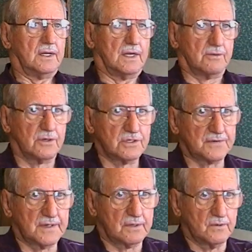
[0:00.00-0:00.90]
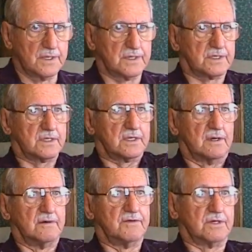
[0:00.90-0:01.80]
And Roosevelt, with
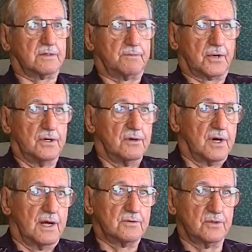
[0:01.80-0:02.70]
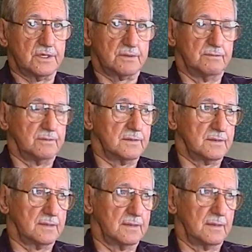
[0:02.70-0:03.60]
some of his programs, which
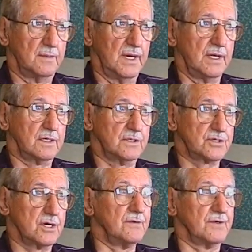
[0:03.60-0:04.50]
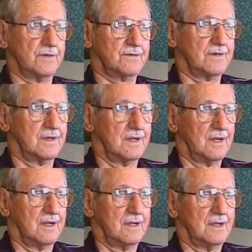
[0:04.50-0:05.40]
many conservatives
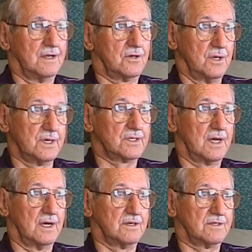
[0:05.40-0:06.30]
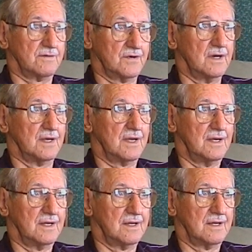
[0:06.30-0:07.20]
criticized severely,
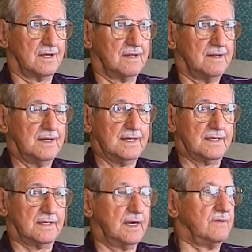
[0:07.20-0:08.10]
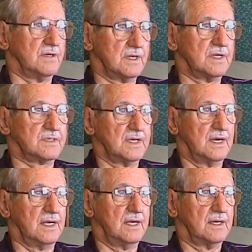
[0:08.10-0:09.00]
even to this
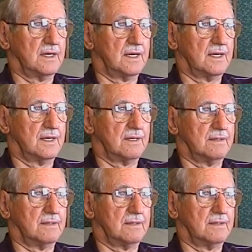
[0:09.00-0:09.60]
day. I uh,